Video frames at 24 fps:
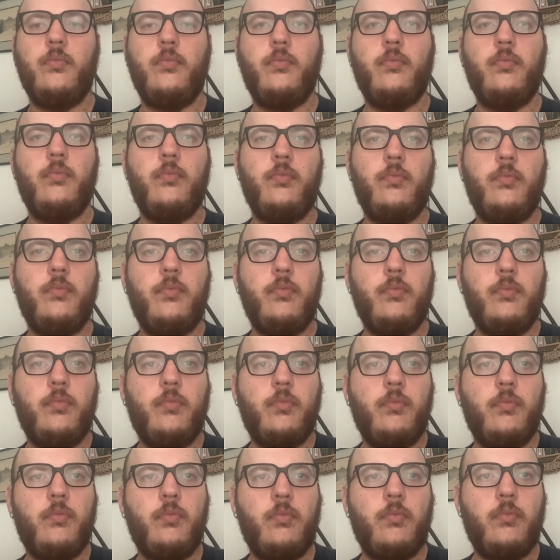
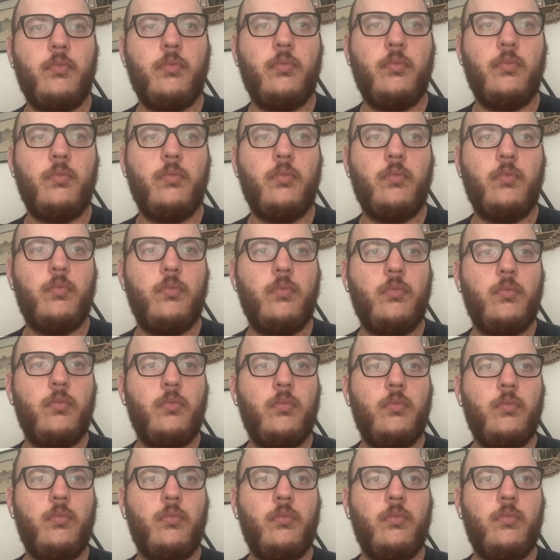
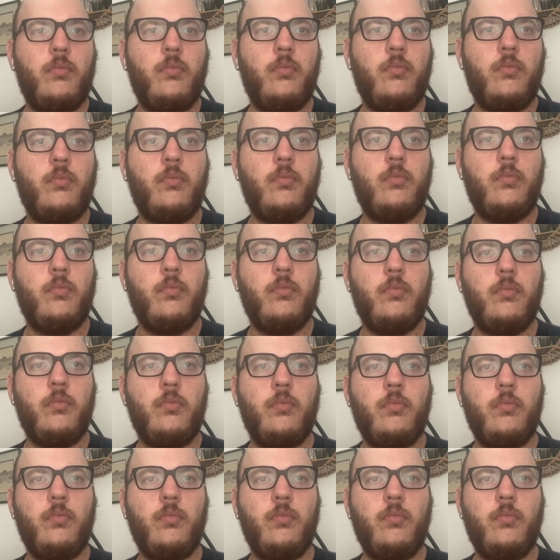
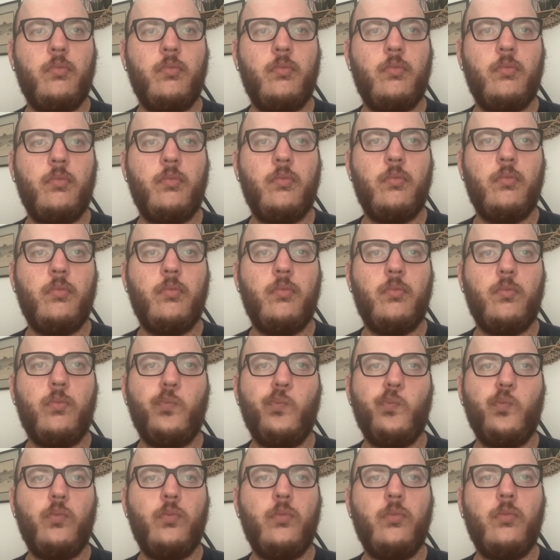
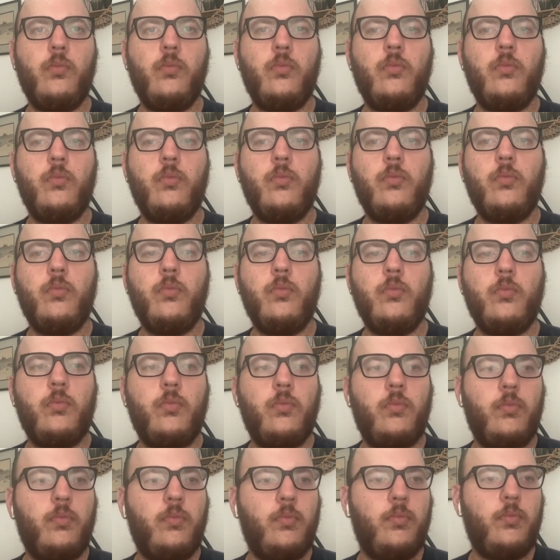
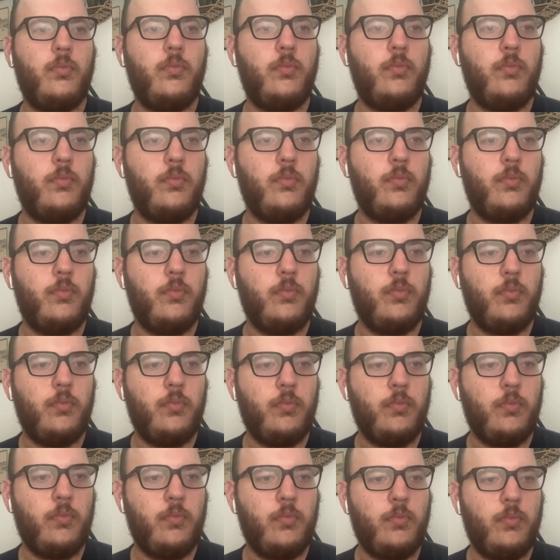
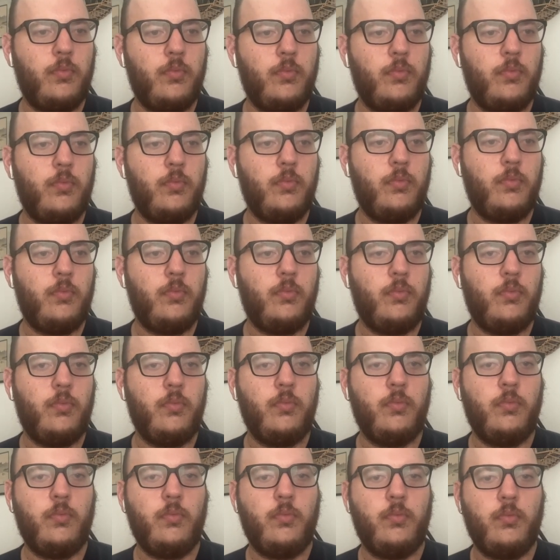
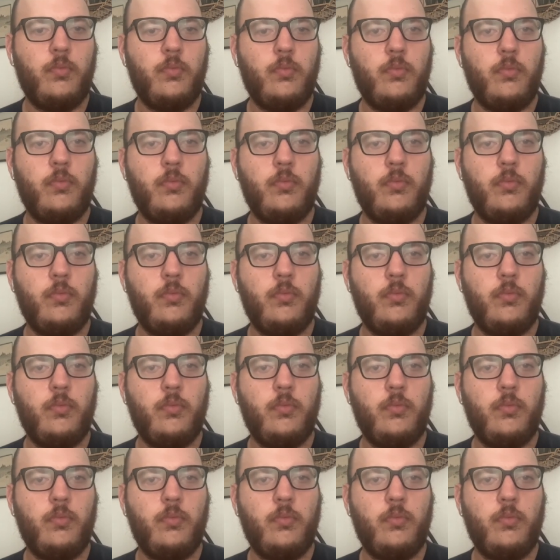[no speech]